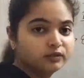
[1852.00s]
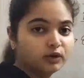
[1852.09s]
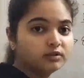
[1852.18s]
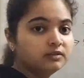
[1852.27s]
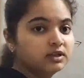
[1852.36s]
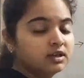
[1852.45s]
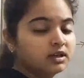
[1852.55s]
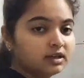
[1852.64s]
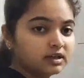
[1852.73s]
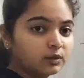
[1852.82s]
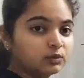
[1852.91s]
revolve
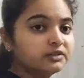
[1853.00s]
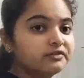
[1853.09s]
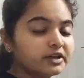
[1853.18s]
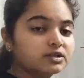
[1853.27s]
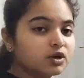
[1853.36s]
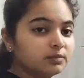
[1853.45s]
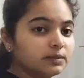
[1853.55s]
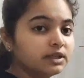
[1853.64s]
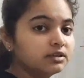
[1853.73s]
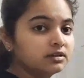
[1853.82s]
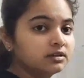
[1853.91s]
around a fixed
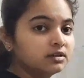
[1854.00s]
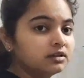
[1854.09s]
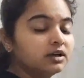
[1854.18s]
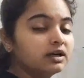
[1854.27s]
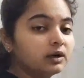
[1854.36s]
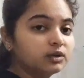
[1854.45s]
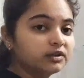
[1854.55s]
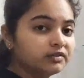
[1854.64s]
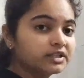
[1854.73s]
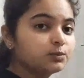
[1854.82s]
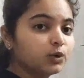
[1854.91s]
orbit, around a
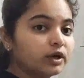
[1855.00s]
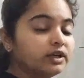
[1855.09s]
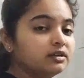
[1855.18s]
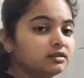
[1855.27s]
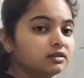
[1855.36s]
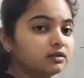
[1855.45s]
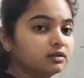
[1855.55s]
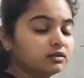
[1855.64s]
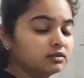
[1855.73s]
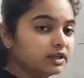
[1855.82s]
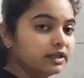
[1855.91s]
fixed point
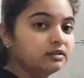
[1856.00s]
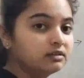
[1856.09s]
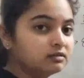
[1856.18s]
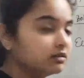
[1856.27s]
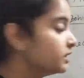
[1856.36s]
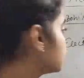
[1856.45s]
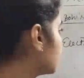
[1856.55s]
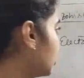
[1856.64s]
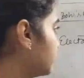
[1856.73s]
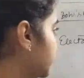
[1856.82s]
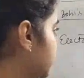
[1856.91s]
in its
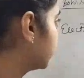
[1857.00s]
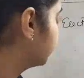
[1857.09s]
orbit.